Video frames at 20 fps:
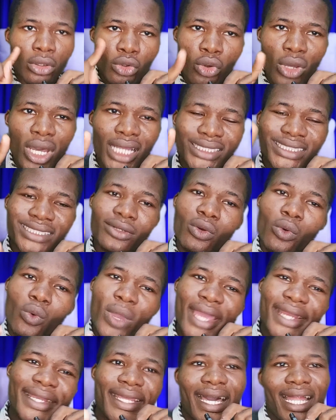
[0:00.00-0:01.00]
Look at
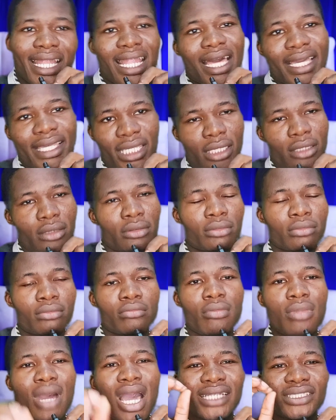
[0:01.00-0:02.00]
where they are lacking
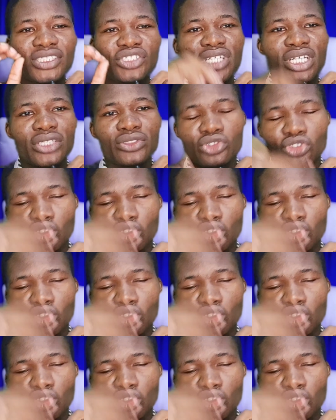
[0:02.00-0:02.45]
and try